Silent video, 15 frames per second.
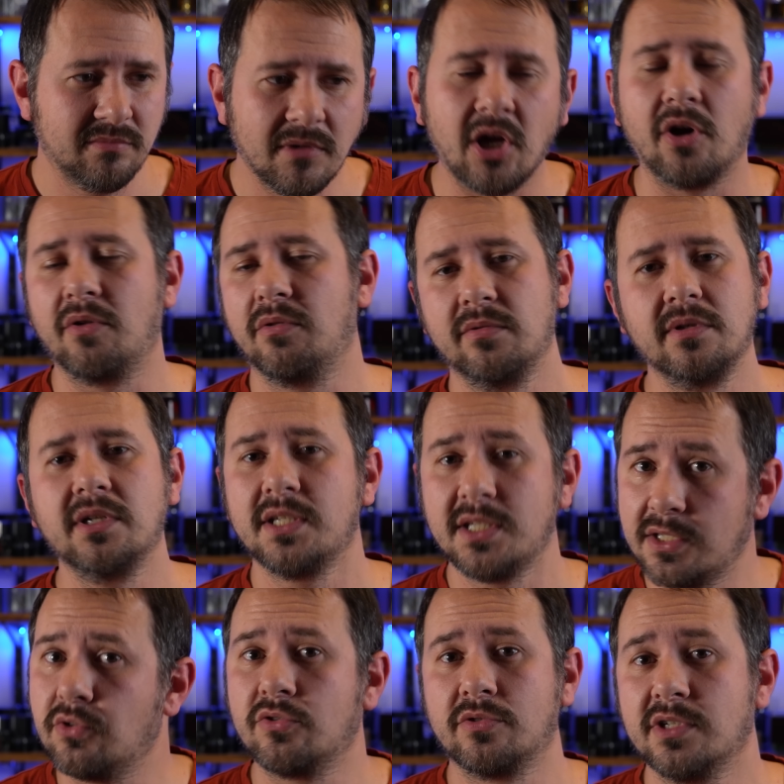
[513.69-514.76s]
No, it's
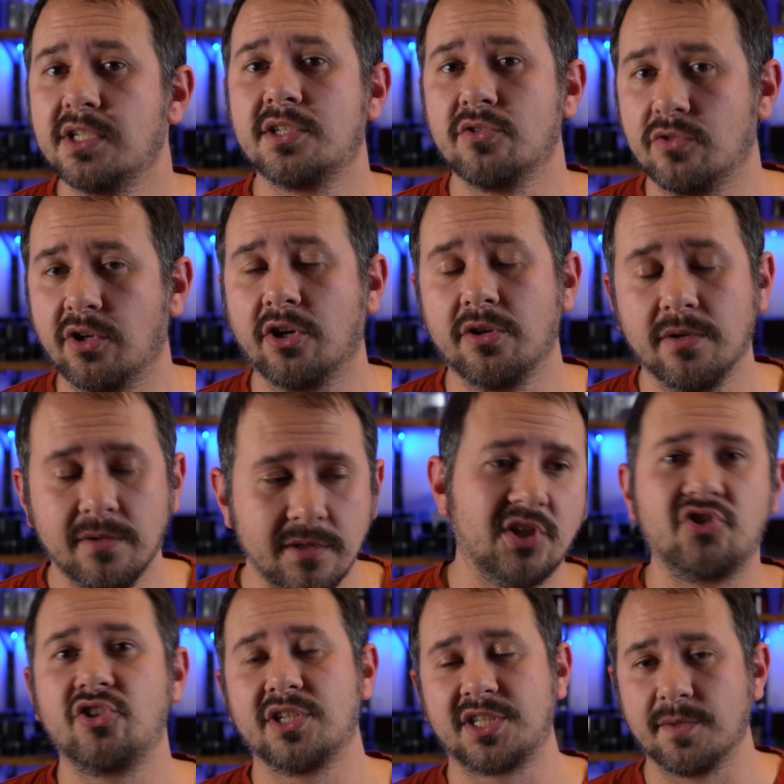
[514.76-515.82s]
still it's still good.
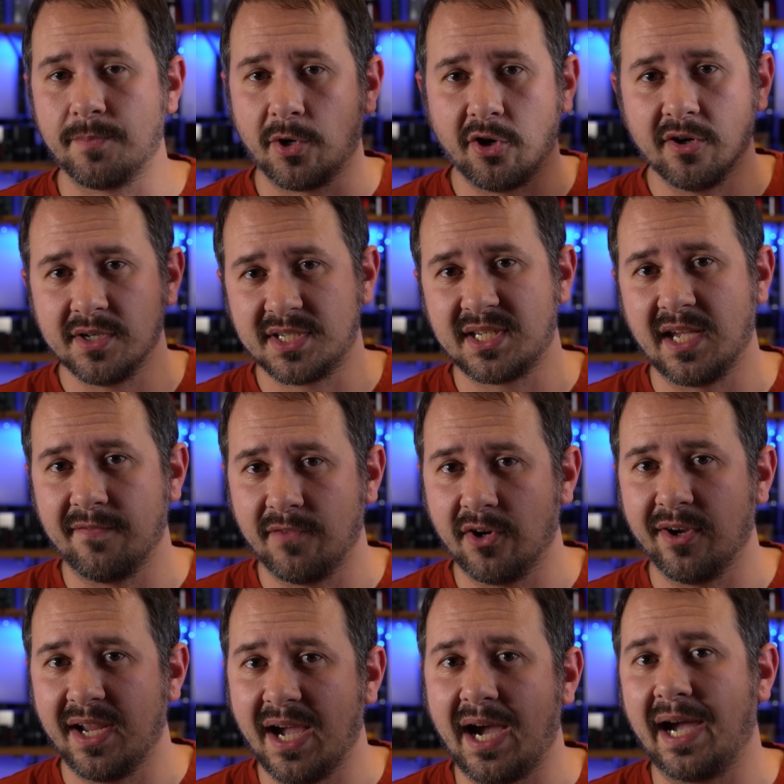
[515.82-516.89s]
It's just the bar is set
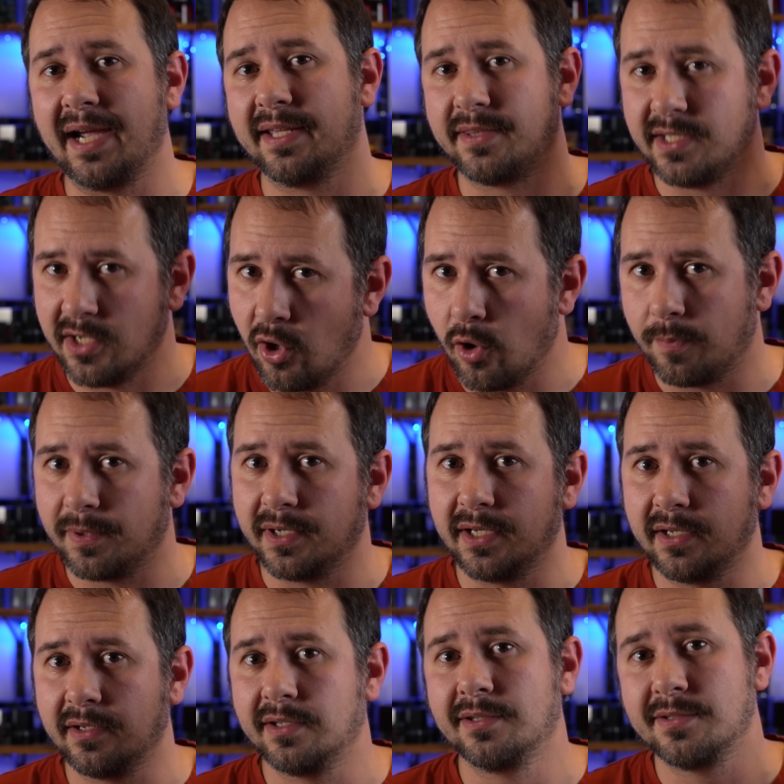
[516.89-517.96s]
very high at the
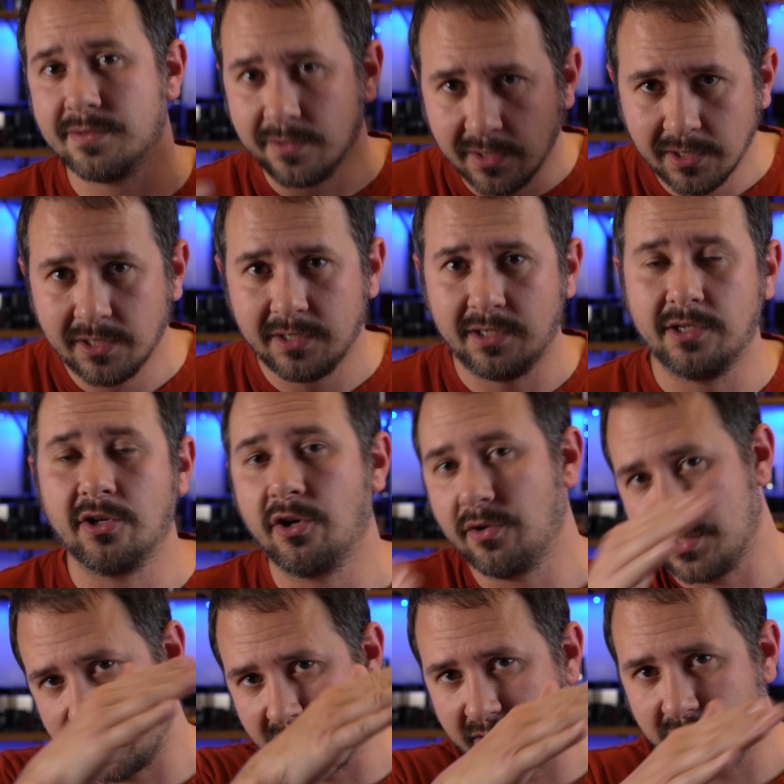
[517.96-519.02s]
opening and you know,
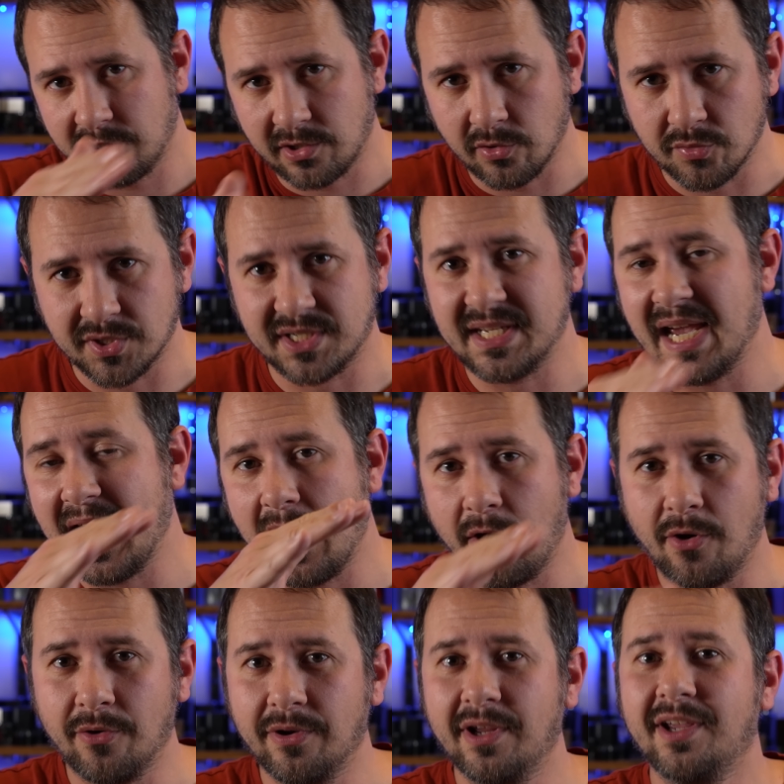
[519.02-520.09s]
as it goes
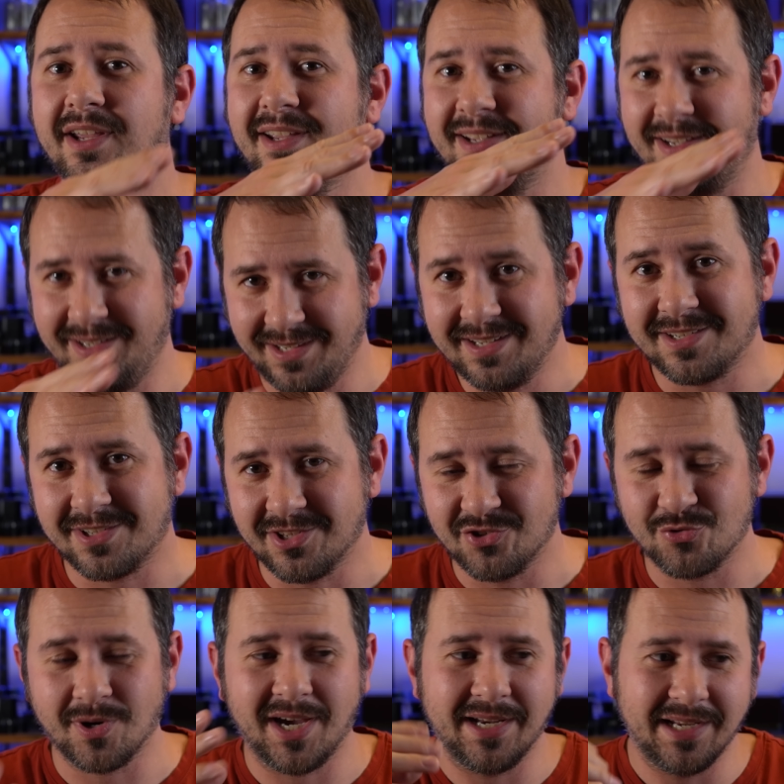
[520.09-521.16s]
down into the
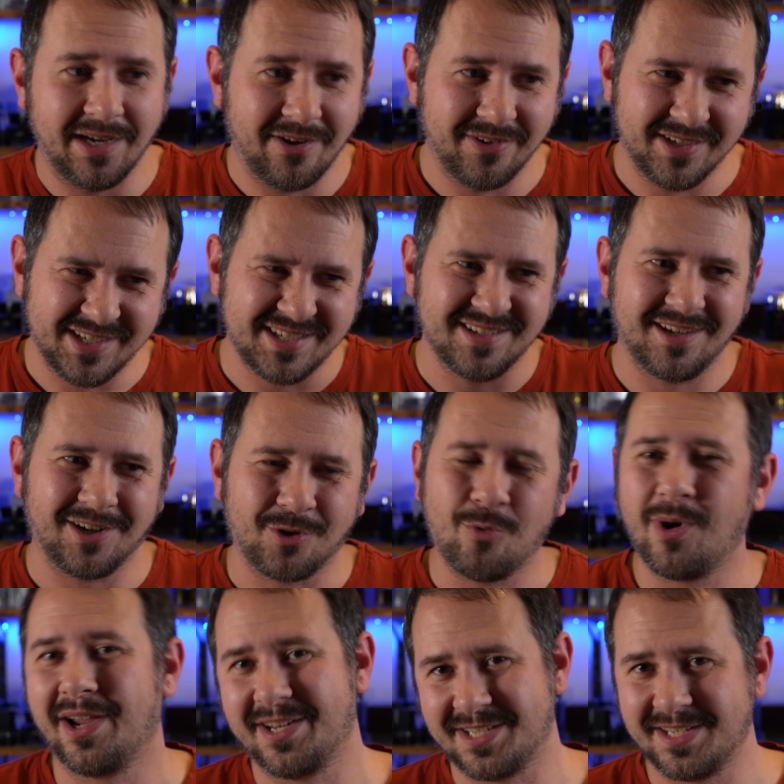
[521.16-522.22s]
dry down, it's not
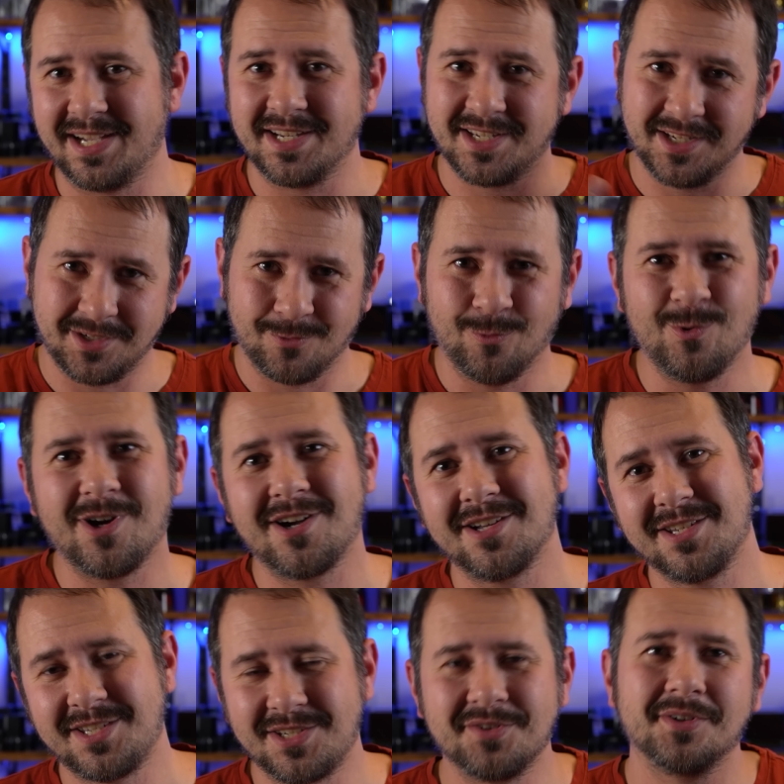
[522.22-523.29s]
quite as nice as it
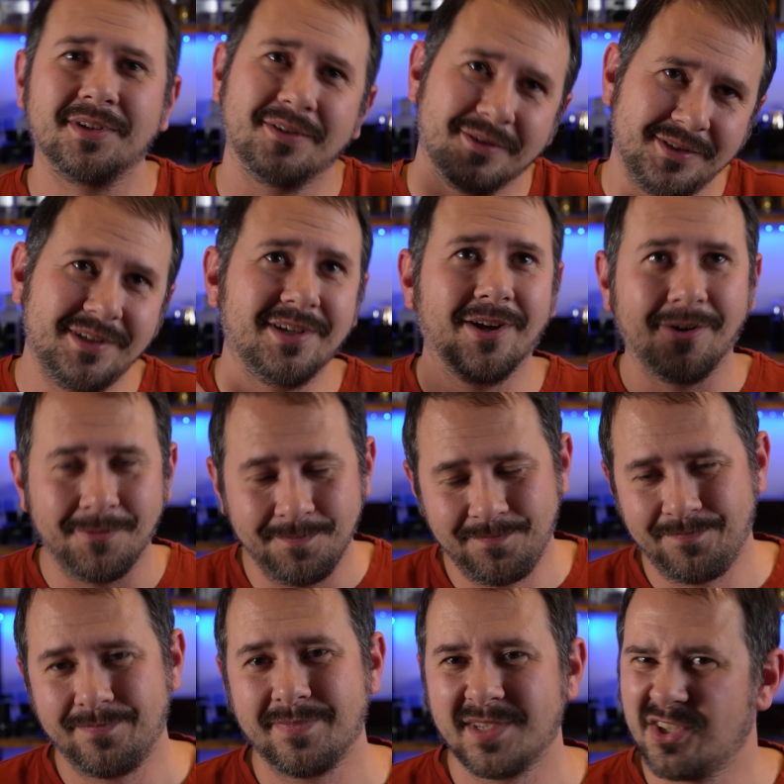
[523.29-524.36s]
was. So, you know,
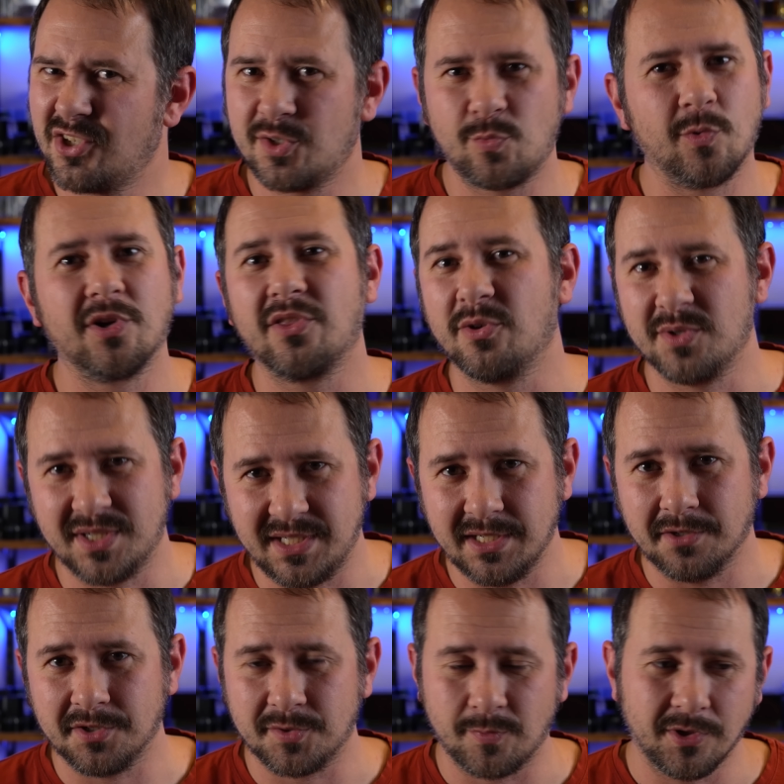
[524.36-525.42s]
it's just one of those
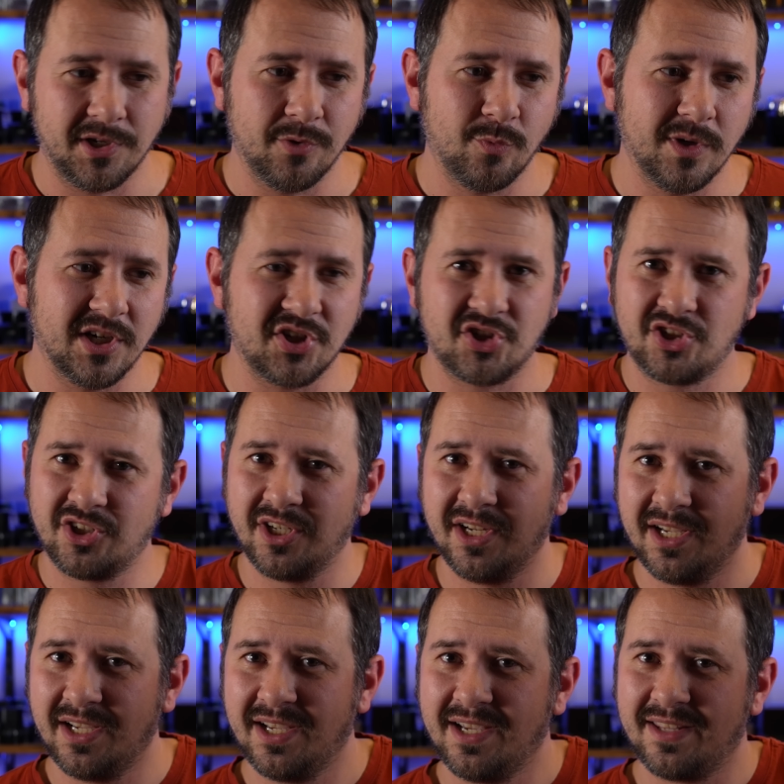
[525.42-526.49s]
deals where you wish
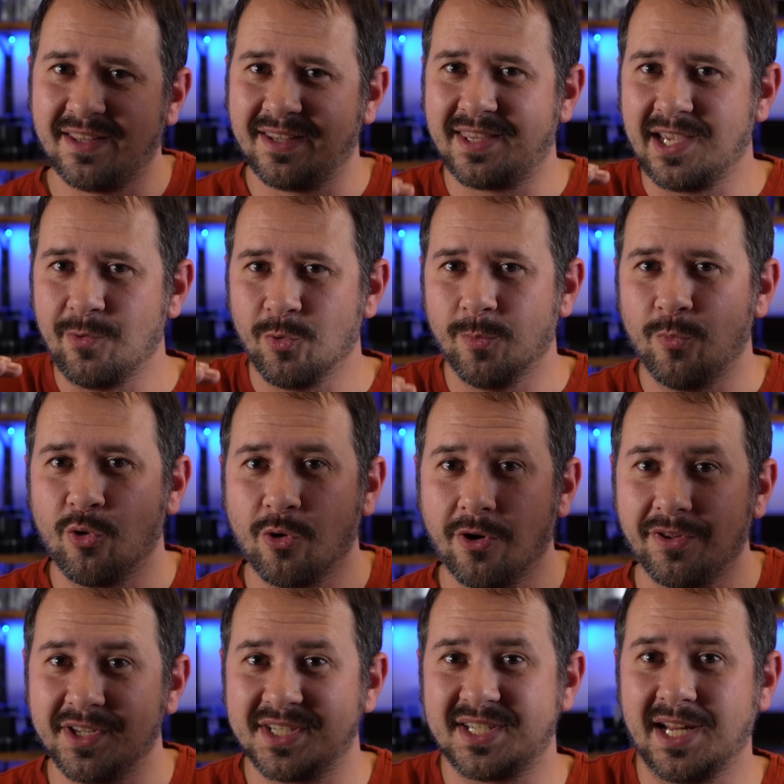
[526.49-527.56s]
that they were more
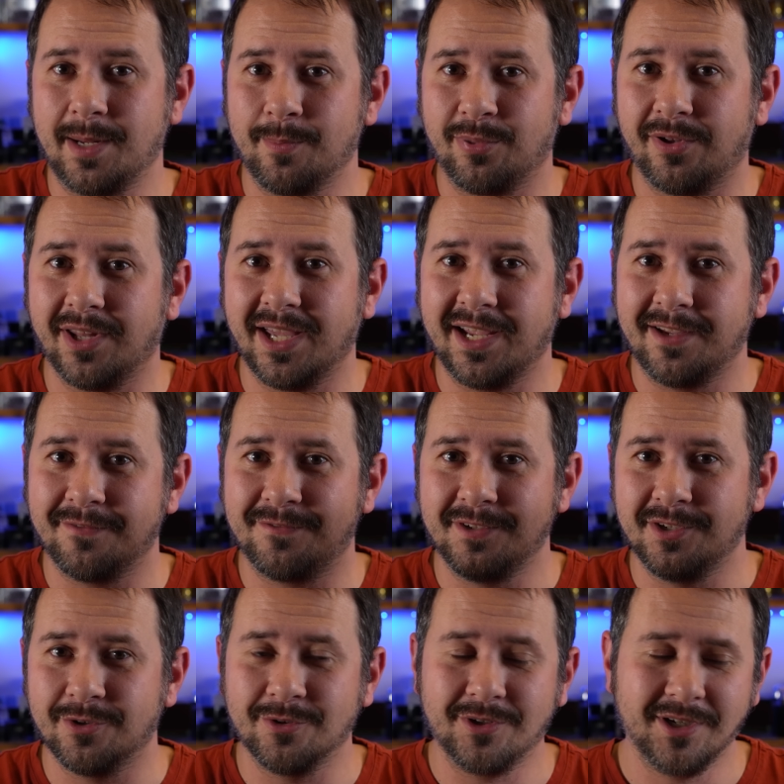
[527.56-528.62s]
on the same playing
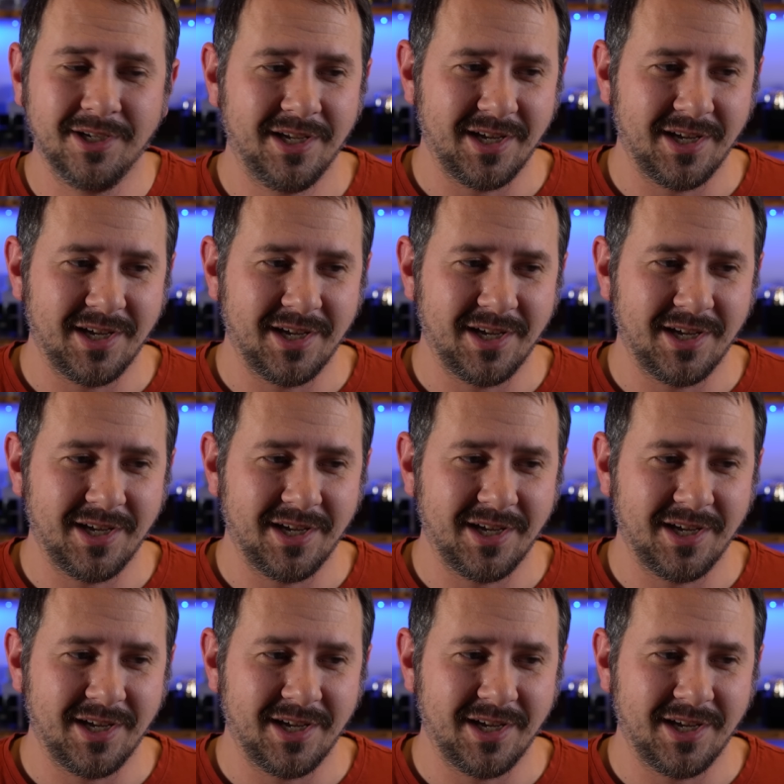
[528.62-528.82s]
field